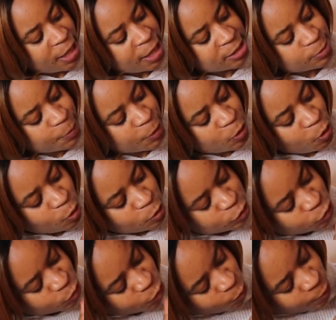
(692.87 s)
it's
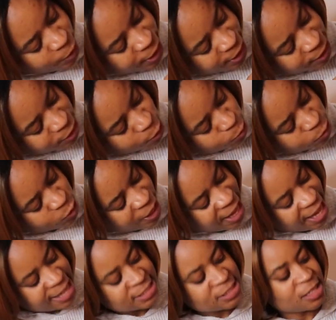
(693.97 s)
because, you know, it also
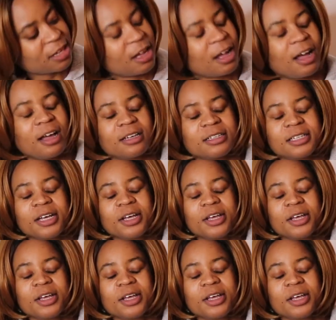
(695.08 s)
has the card